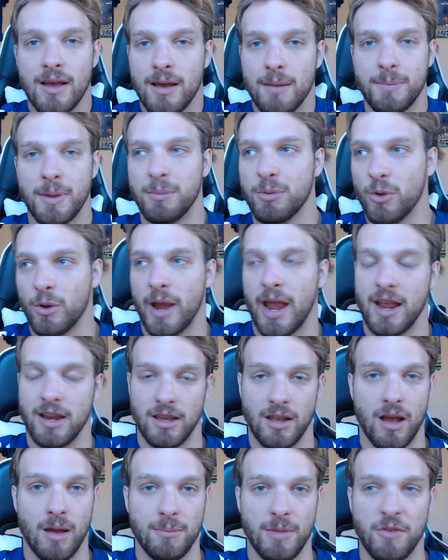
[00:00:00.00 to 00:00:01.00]
People are
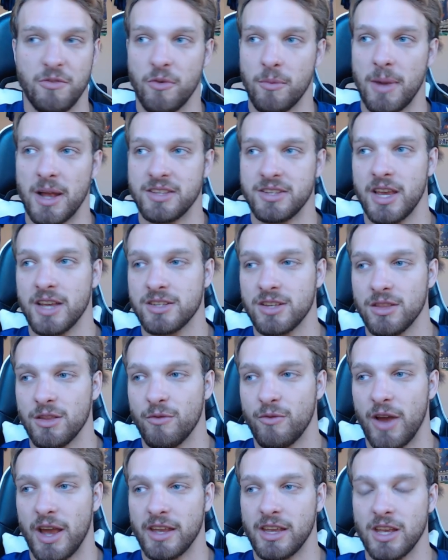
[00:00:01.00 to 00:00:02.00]
hating on me for my takes on the
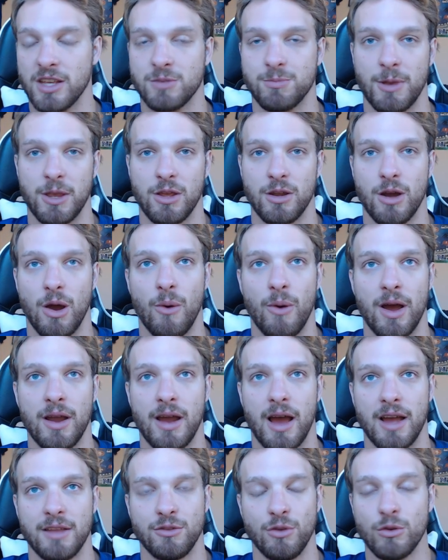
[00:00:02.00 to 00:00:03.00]
Vikings, but you know what?
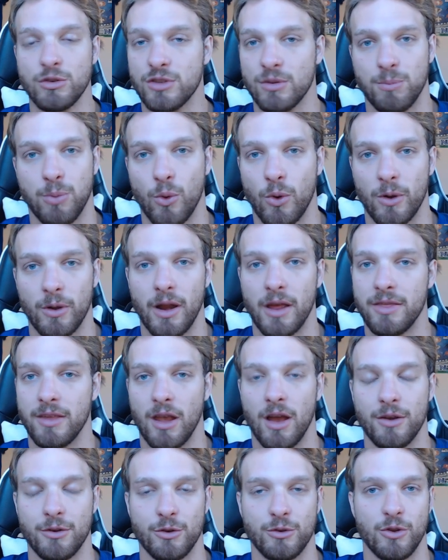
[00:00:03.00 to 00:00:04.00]
I do support the
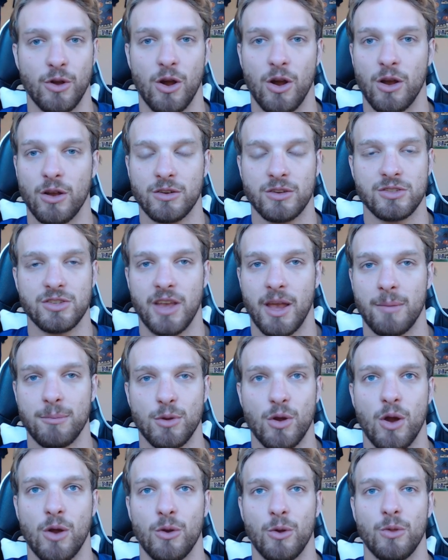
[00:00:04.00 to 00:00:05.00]
underdog, Sam
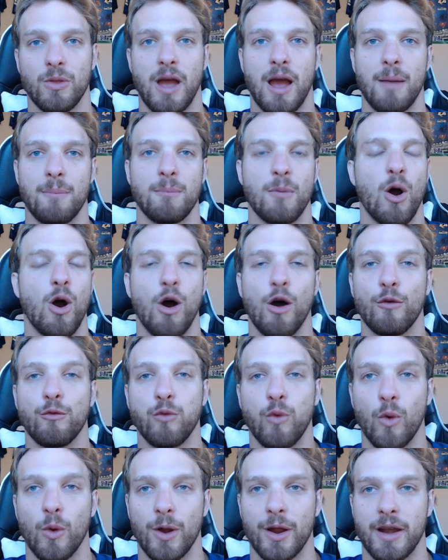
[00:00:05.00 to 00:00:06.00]
Darnold. I'm all
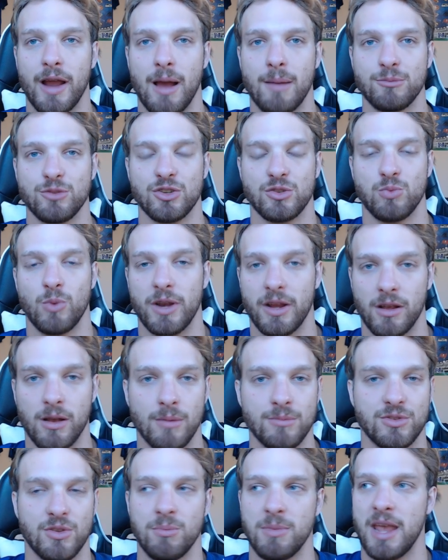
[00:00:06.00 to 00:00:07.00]
for it. I'm just, when it
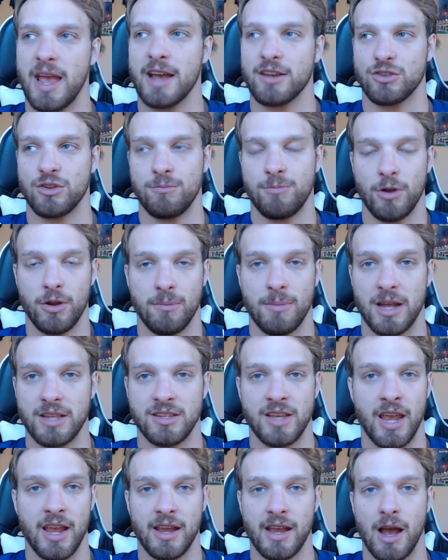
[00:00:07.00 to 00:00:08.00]
comes to me actually putting my
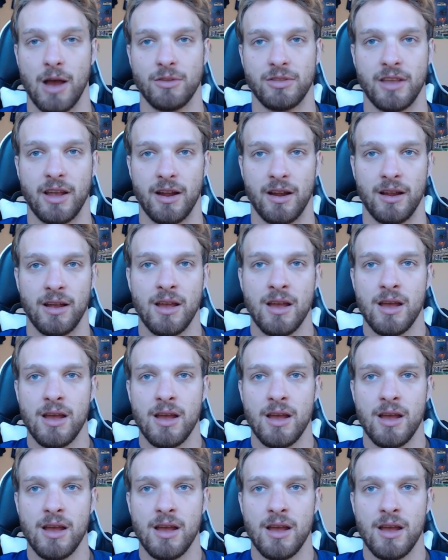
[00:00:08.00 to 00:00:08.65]
take out there,